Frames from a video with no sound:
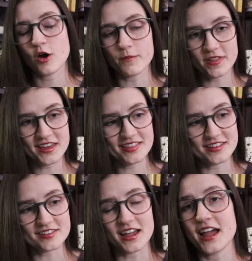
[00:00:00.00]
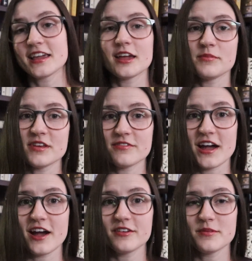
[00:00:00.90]
Hopefully this guy can be
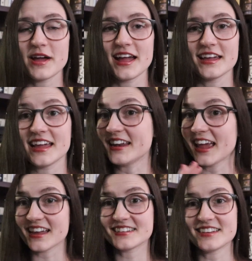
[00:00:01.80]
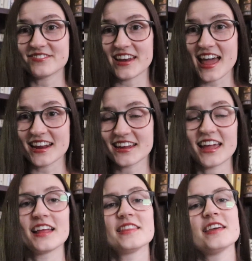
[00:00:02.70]
found by an antique fanatic
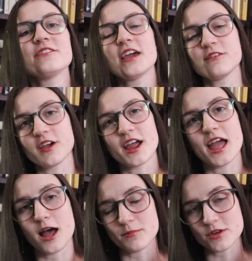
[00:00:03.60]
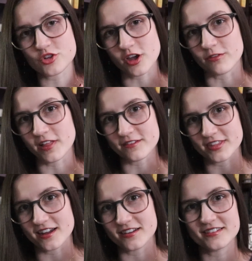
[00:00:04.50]
and live a very happy shelf life
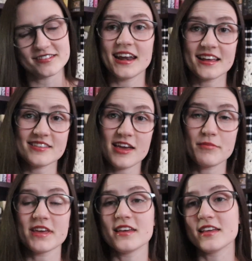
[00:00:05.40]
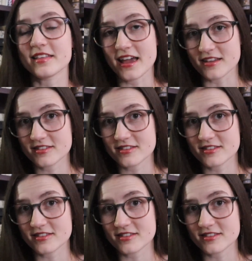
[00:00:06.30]
there. Next up is a